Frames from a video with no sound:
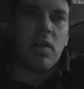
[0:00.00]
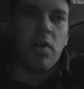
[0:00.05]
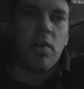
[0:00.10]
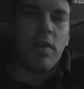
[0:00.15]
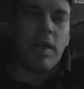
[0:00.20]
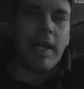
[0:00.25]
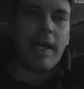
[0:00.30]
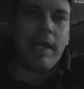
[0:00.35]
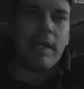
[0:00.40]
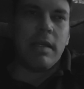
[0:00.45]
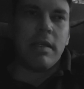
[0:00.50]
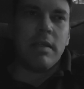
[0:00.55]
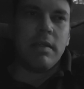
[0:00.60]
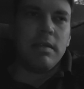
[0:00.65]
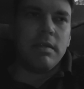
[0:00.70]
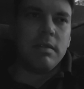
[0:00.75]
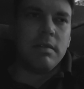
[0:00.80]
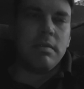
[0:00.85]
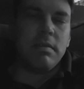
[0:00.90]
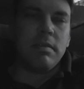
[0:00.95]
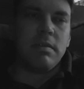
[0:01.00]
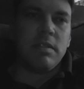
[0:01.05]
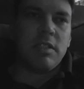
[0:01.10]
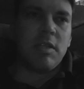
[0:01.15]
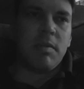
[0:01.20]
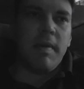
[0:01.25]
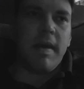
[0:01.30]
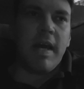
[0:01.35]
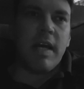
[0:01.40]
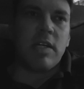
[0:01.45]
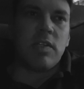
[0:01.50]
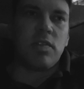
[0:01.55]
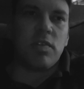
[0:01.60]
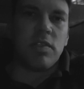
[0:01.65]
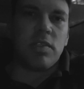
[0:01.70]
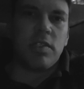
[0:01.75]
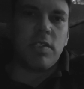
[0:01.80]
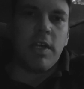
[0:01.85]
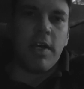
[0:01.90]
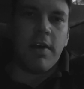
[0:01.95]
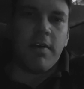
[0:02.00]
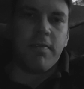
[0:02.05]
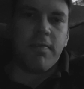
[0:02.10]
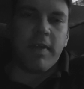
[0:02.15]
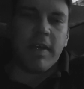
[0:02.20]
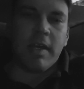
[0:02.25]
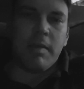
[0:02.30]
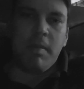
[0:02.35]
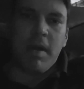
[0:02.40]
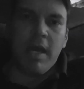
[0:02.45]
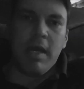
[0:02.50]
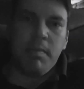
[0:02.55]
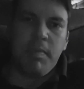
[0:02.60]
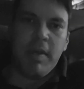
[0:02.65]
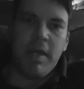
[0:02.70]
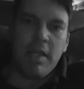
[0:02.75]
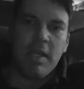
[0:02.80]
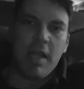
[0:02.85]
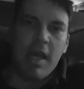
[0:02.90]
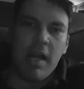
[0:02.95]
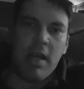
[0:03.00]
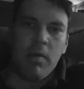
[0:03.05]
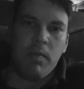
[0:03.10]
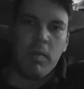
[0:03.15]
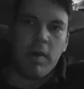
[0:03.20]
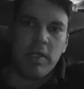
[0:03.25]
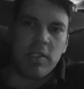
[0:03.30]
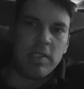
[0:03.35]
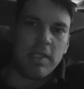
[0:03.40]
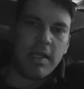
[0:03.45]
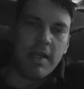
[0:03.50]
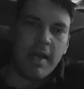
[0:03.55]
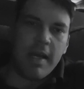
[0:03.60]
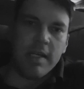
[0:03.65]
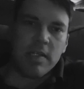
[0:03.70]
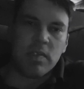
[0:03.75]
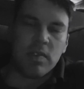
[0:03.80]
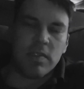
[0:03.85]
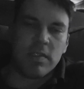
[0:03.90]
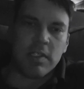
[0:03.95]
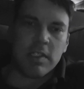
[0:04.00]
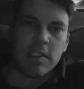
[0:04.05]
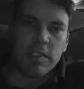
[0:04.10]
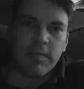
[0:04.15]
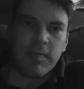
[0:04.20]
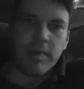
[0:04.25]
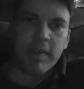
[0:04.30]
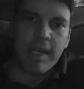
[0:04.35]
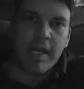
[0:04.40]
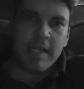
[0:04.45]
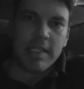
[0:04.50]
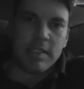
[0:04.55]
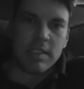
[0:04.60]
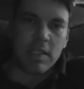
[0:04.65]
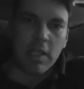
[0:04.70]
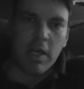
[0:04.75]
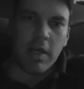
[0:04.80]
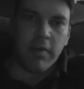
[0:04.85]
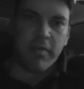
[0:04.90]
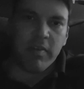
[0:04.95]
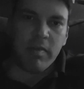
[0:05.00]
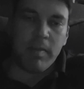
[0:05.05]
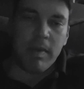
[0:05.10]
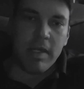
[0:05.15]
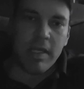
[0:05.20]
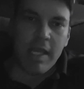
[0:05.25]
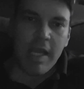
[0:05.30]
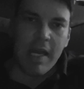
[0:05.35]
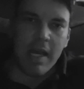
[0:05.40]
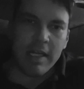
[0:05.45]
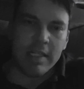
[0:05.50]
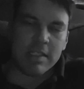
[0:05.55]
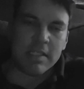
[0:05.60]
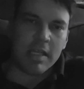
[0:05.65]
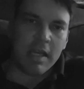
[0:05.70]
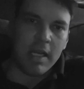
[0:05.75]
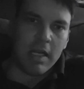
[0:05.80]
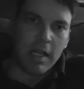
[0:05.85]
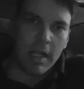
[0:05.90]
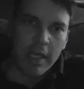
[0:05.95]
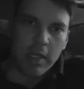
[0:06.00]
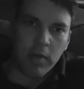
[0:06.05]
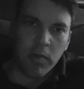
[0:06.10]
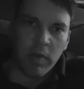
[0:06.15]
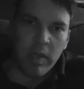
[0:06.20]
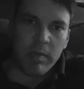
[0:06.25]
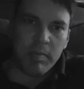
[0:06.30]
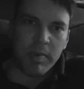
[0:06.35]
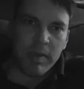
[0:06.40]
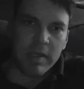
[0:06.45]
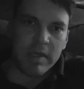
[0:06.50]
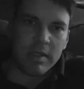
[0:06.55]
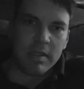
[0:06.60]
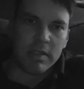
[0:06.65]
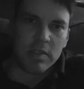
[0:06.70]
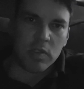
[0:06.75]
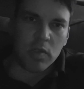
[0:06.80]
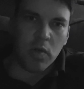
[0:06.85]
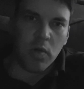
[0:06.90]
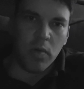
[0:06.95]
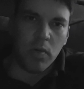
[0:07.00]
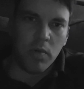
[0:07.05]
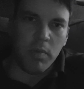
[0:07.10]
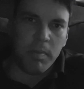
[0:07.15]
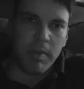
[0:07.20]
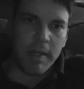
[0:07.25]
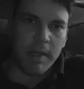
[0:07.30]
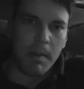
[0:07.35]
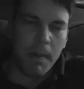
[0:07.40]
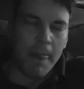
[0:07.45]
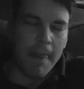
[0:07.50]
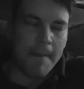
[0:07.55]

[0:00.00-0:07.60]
like some extra stuff. Like, in my opinion, I don't watch The Exorcist for that stuff. I mean, yeah, it's kind of like creepy. It's cool, but